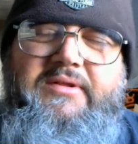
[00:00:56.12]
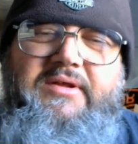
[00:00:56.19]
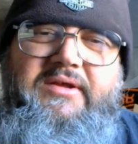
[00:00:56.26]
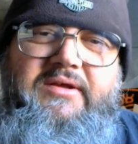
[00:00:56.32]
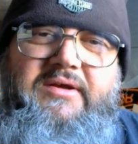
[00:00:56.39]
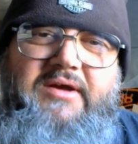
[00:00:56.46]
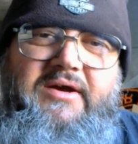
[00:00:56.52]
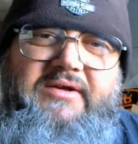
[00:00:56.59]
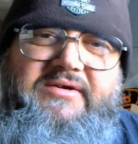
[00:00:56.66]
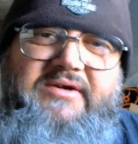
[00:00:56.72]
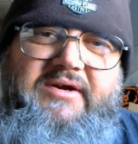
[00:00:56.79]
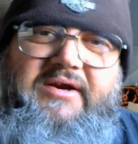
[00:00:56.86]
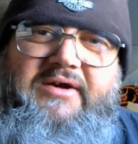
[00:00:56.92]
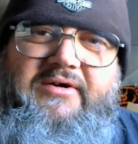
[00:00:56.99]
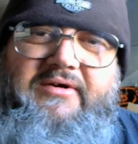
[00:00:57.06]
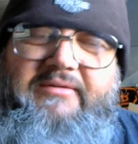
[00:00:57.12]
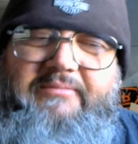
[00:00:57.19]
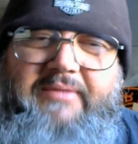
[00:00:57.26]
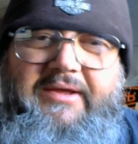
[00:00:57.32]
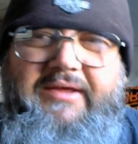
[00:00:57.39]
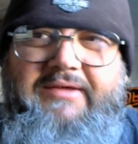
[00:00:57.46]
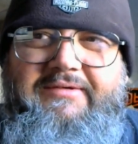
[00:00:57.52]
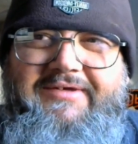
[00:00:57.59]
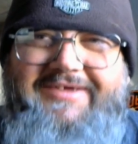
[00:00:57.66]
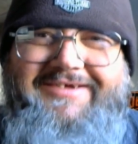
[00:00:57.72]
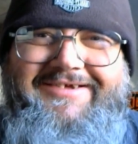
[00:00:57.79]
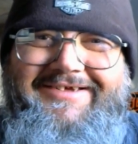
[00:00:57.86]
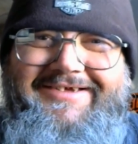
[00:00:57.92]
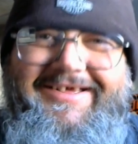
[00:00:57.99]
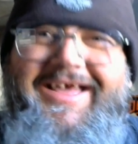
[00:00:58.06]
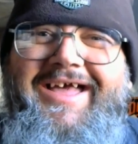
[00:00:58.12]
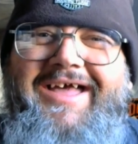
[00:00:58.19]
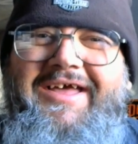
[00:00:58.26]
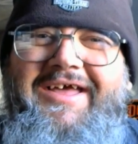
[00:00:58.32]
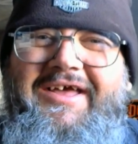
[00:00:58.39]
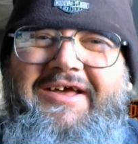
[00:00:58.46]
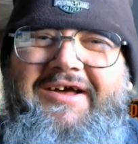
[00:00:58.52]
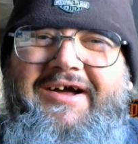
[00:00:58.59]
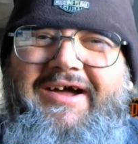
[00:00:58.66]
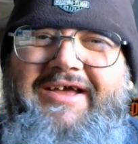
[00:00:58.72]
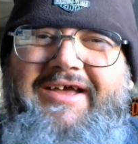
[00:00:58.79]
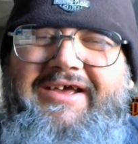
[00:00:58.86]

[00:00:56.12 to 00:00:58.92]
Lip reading: that you guys are hearing me. I